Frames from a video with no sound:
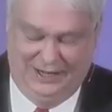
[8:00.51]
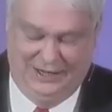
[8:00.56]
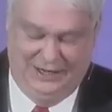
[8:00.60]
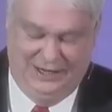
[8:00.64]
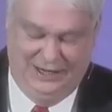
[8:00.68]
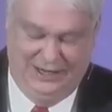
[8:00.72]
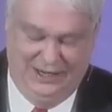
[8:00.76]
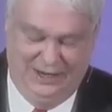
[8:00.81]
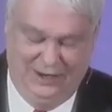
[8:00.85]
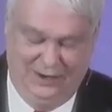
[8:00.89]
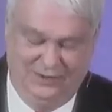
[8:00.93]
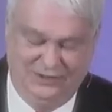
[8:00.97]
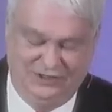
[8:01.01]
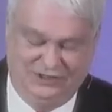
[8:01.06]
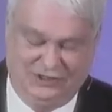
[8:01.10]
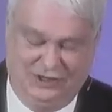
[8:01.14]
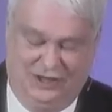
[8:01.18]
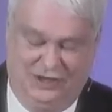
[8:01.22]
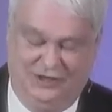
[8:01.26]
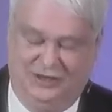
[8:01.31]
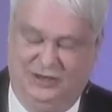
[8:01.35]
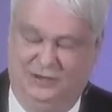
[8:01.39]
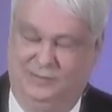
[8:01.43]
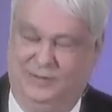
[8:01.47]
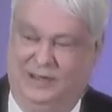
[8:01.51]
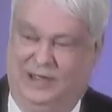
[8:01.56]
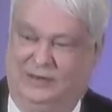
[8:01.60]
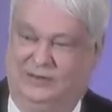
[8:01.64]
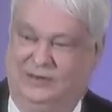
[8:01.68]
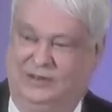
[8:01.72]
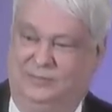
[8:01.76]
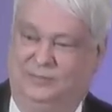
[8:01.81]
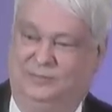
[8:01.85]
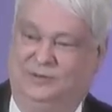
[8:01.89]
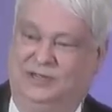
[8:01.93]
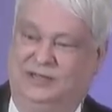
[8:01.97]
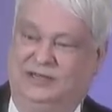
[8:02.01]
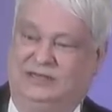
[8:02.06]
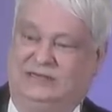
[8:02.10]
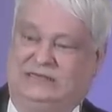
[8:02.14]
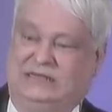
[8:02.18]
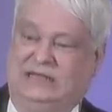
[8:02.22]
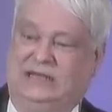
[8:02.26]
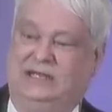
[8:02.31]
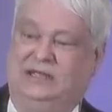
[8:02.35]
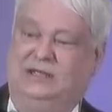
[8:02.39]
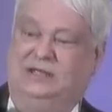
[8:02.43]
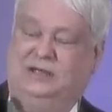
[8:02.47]
here he's talking about them being
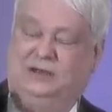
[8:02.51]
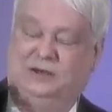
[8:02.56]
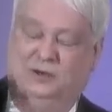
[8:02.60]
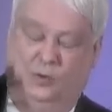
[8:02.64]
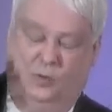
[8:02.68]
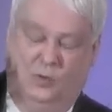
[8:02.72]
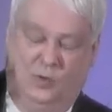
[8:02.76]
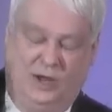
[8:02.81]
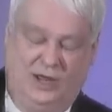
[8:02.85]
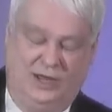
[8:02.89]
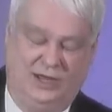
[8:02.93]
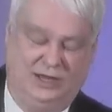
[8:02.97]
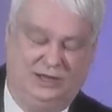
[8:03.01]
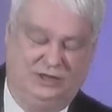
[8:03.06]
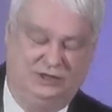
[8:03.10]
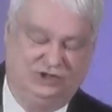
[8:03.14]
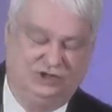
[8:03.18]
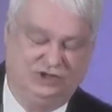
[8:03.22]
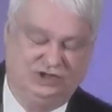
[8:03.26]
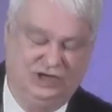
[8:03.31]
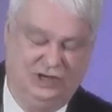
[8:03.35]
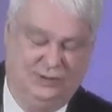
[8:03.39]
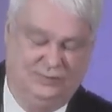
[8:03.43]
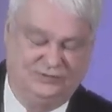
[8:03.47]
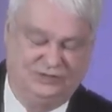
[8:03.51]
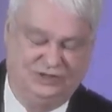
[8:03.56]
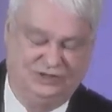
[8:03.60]
taken away in ships.